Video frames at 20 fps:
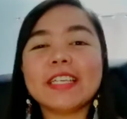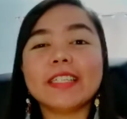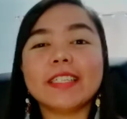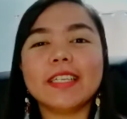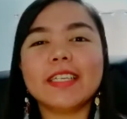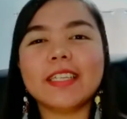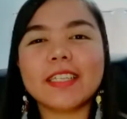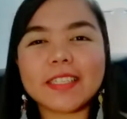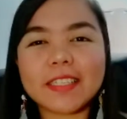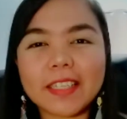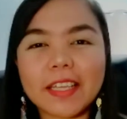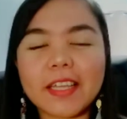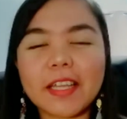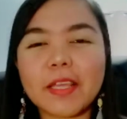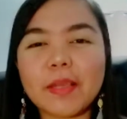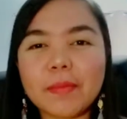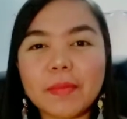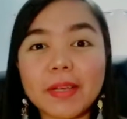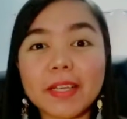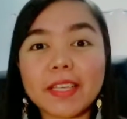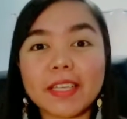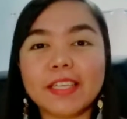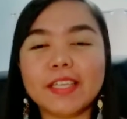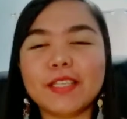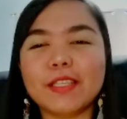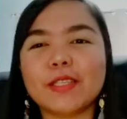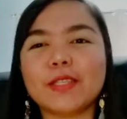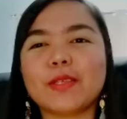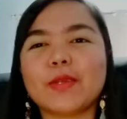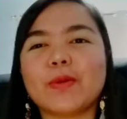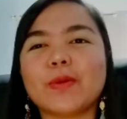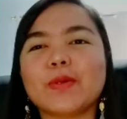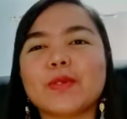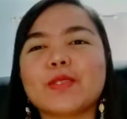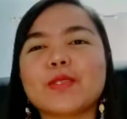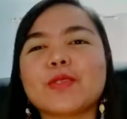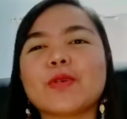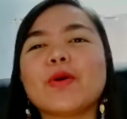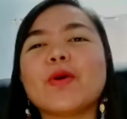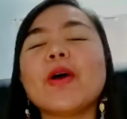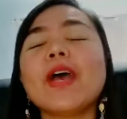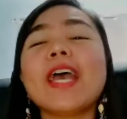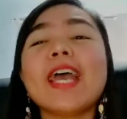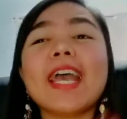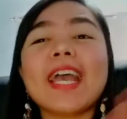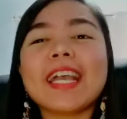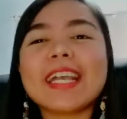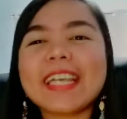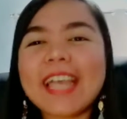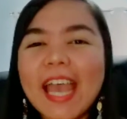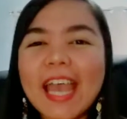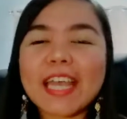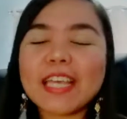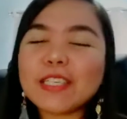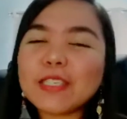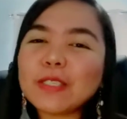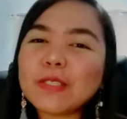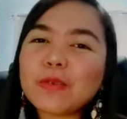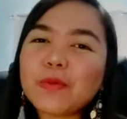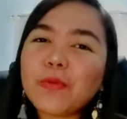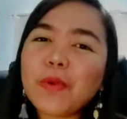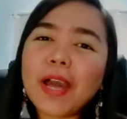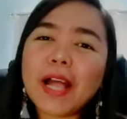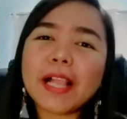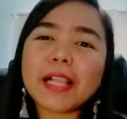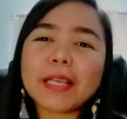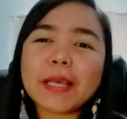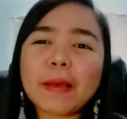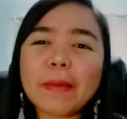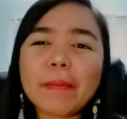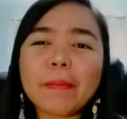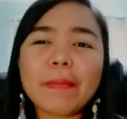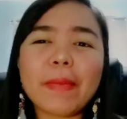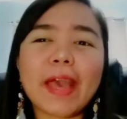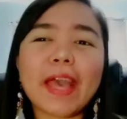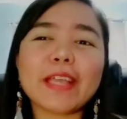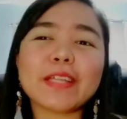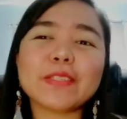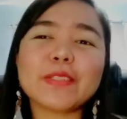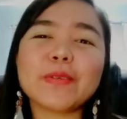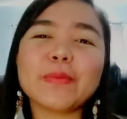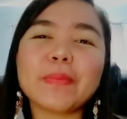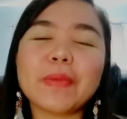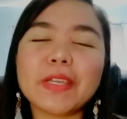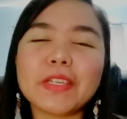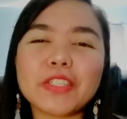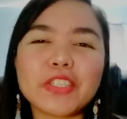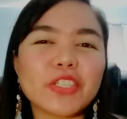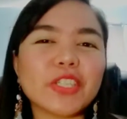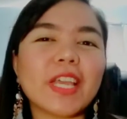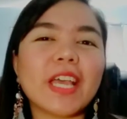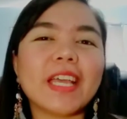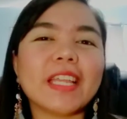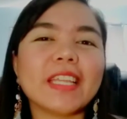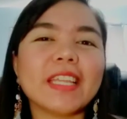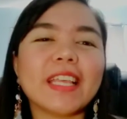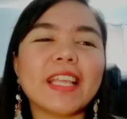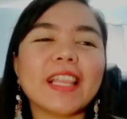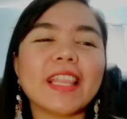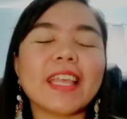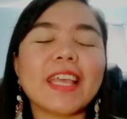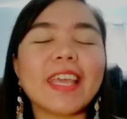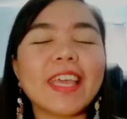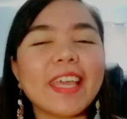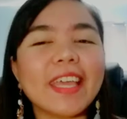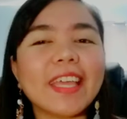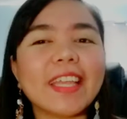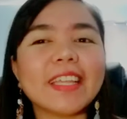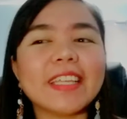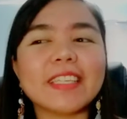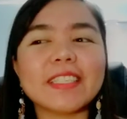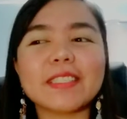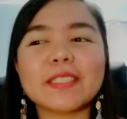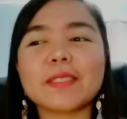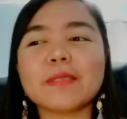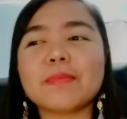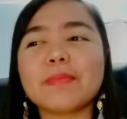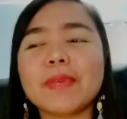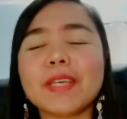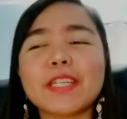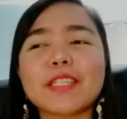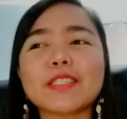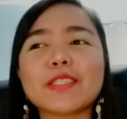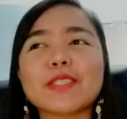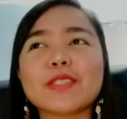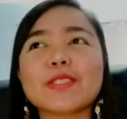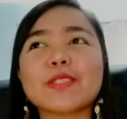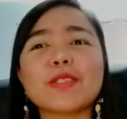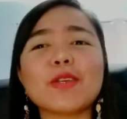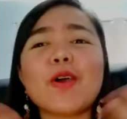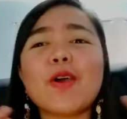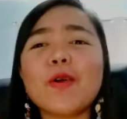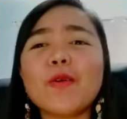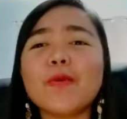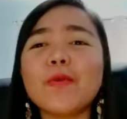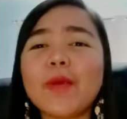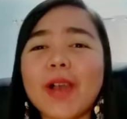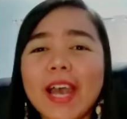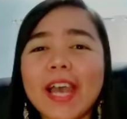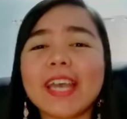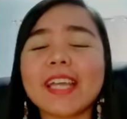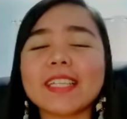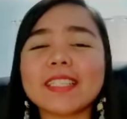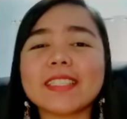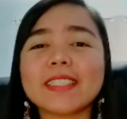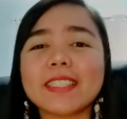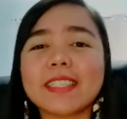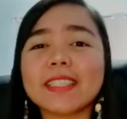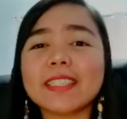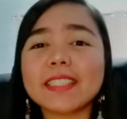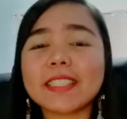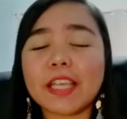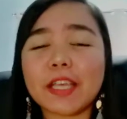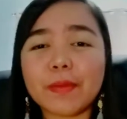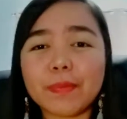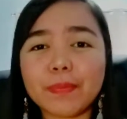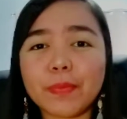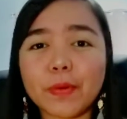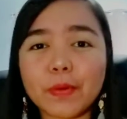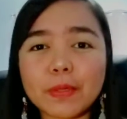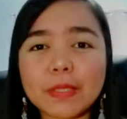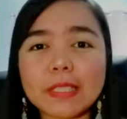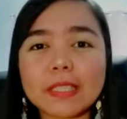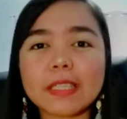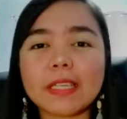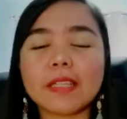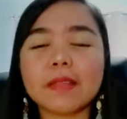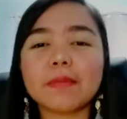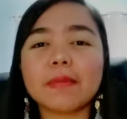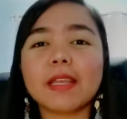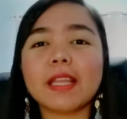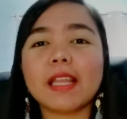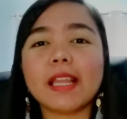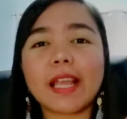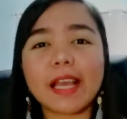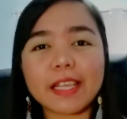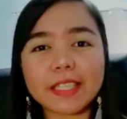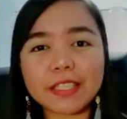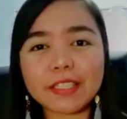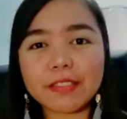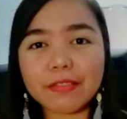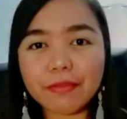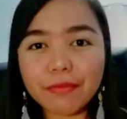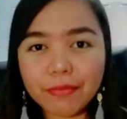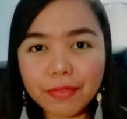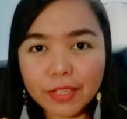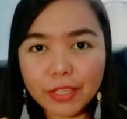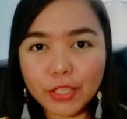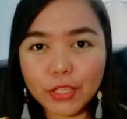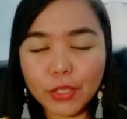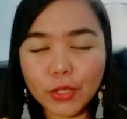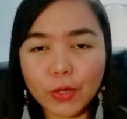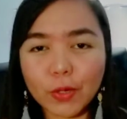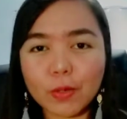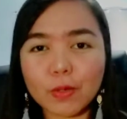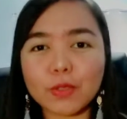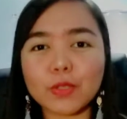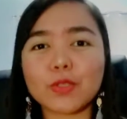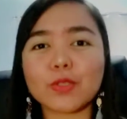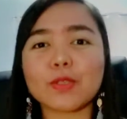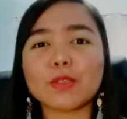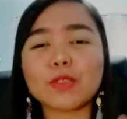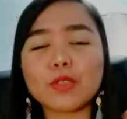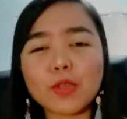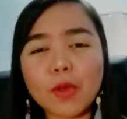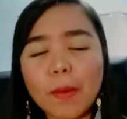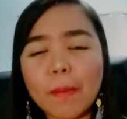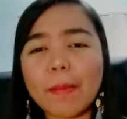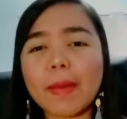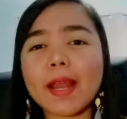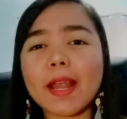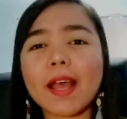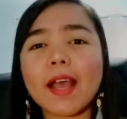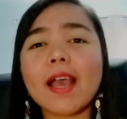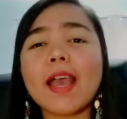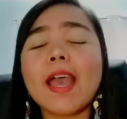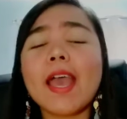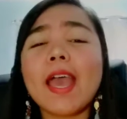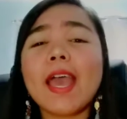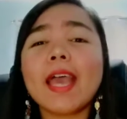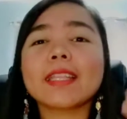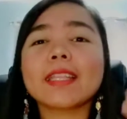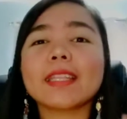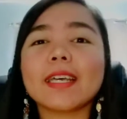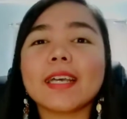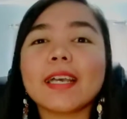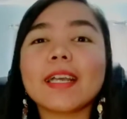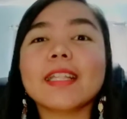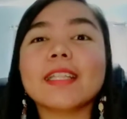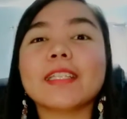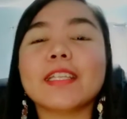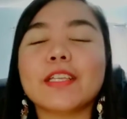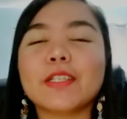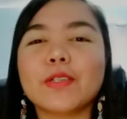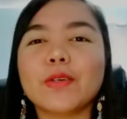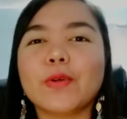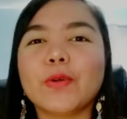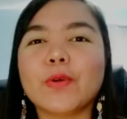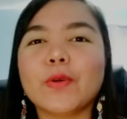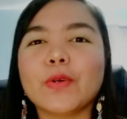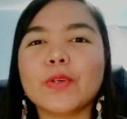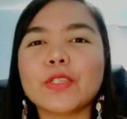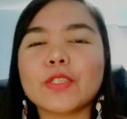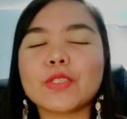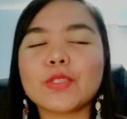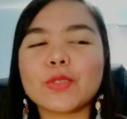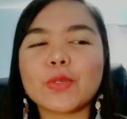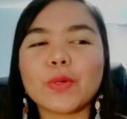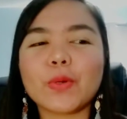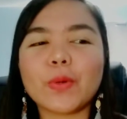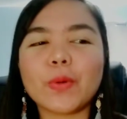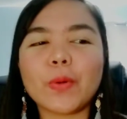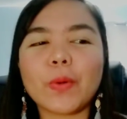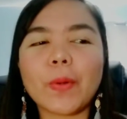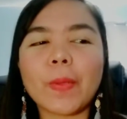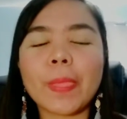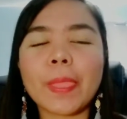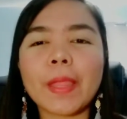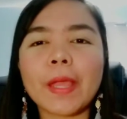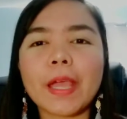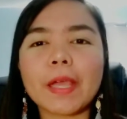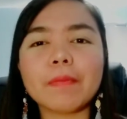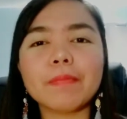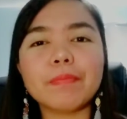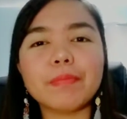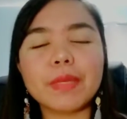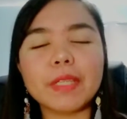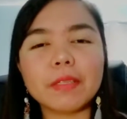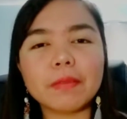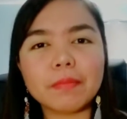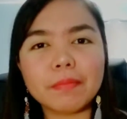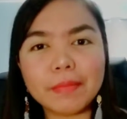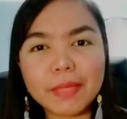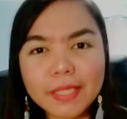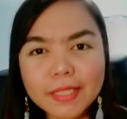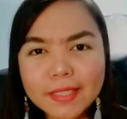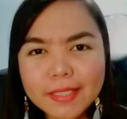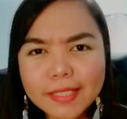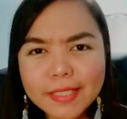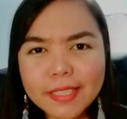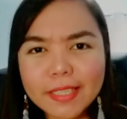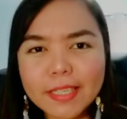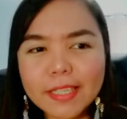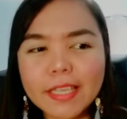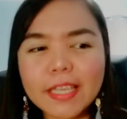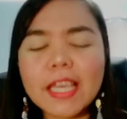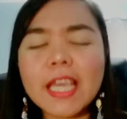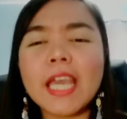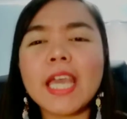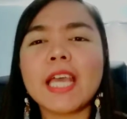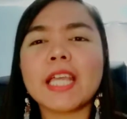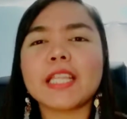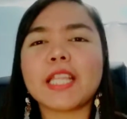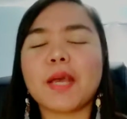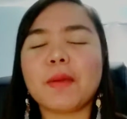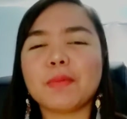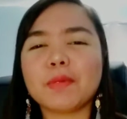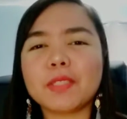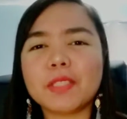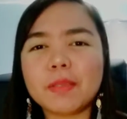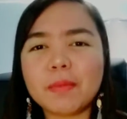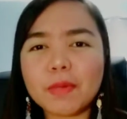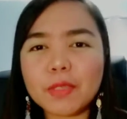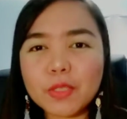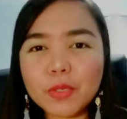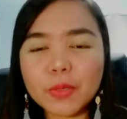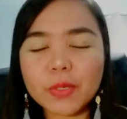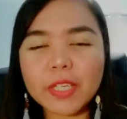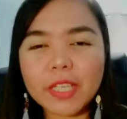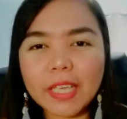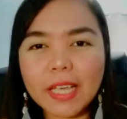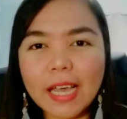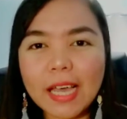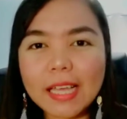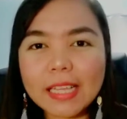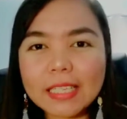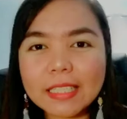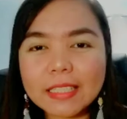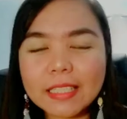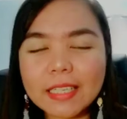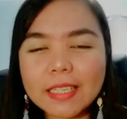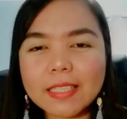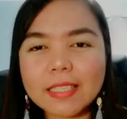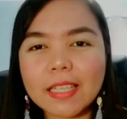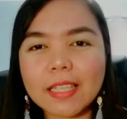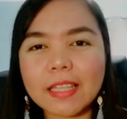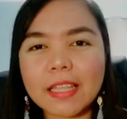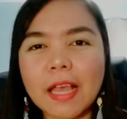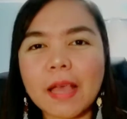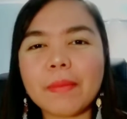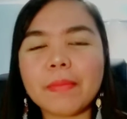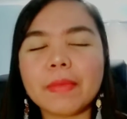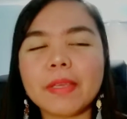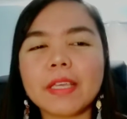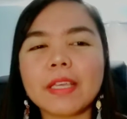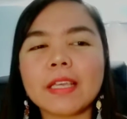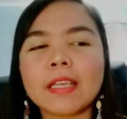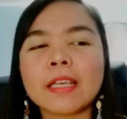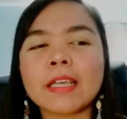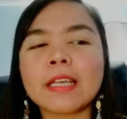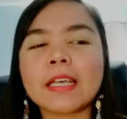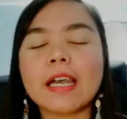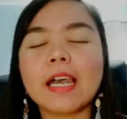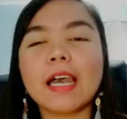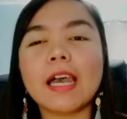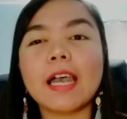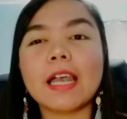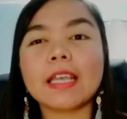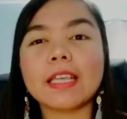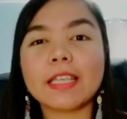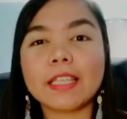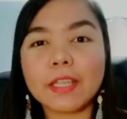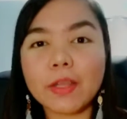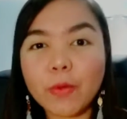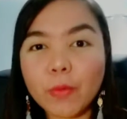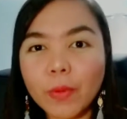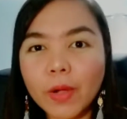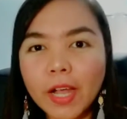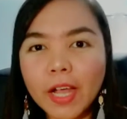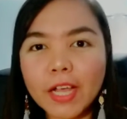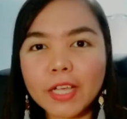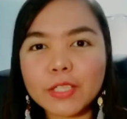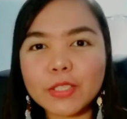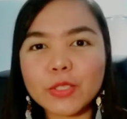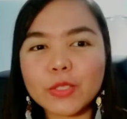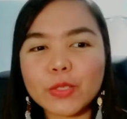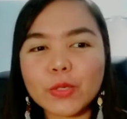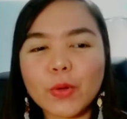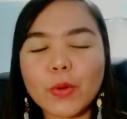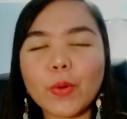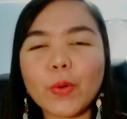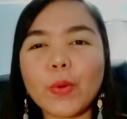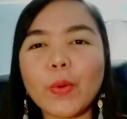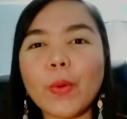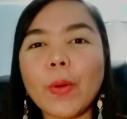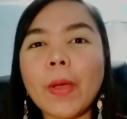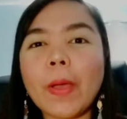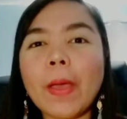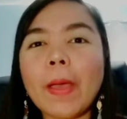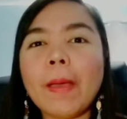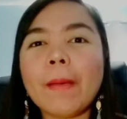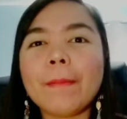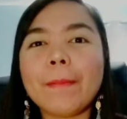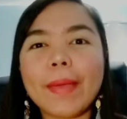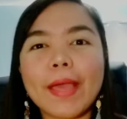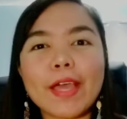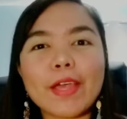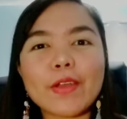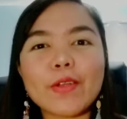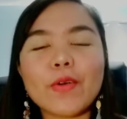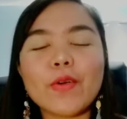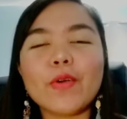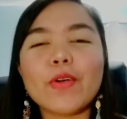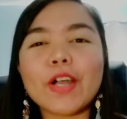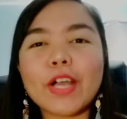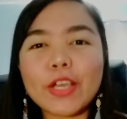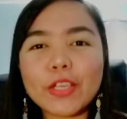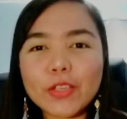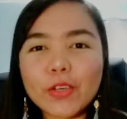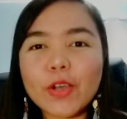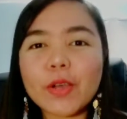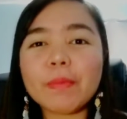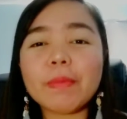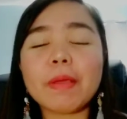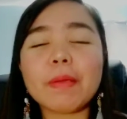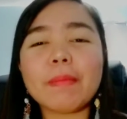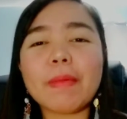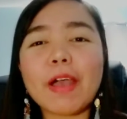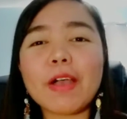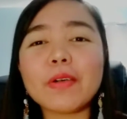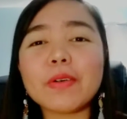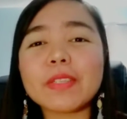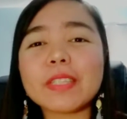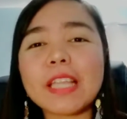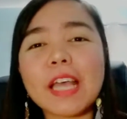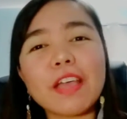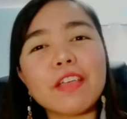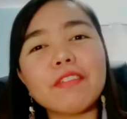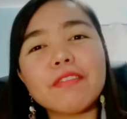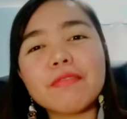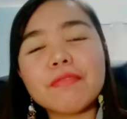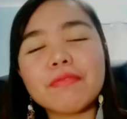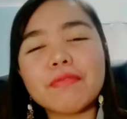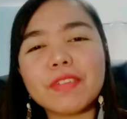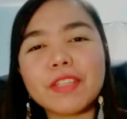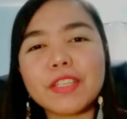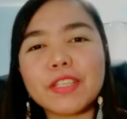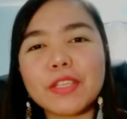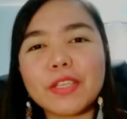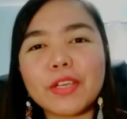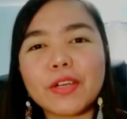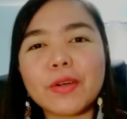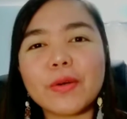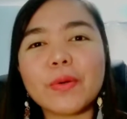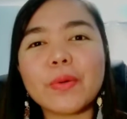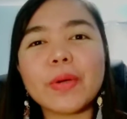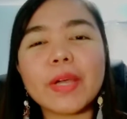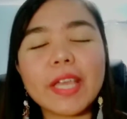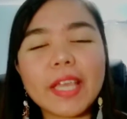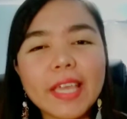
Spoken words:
Hindi na sanay mag-intro. So, guys, welcome back to my channel. And it's been so while since I posted my last video. So, sobrang tagal na noon. So, I've been busy. Tapos, di ba, during holidays, ang daming ginawa. So, pero ngayon, may bago tayong video.